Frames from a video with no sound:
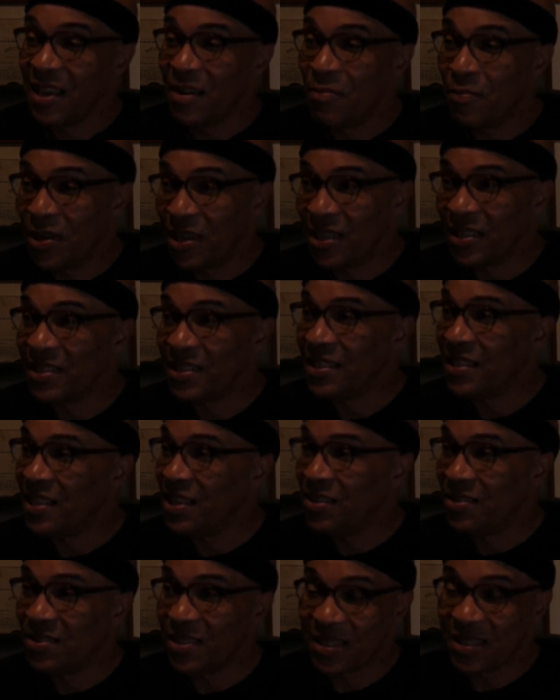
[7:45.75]
But
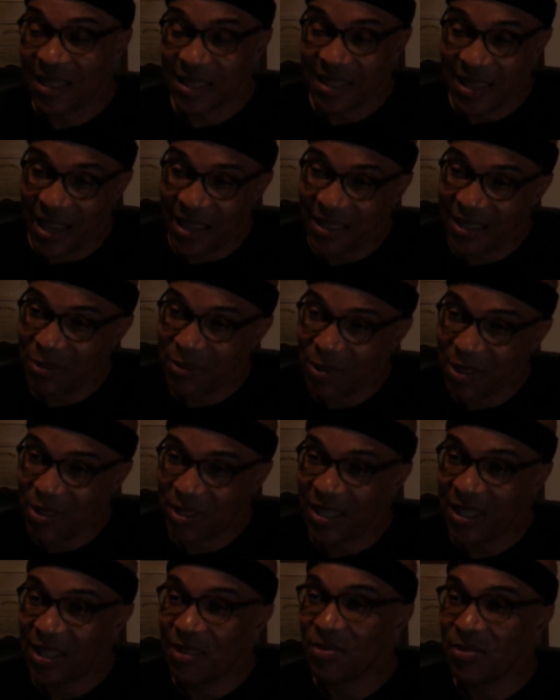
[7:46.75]
no, just acknowledge what you
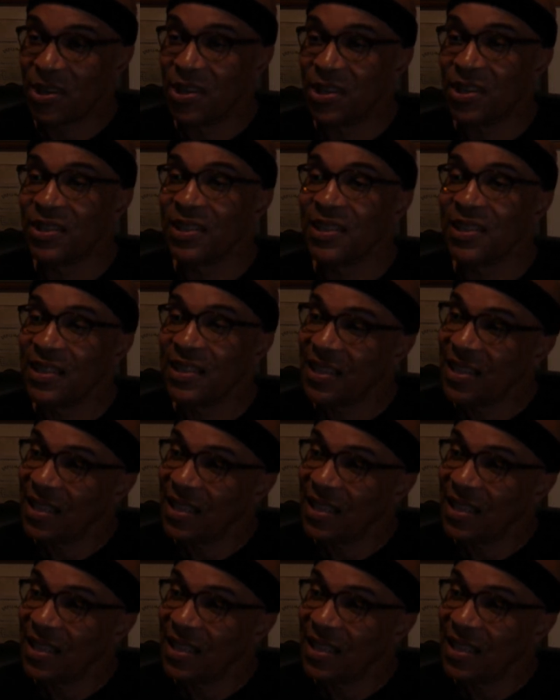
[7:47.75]
did wrong.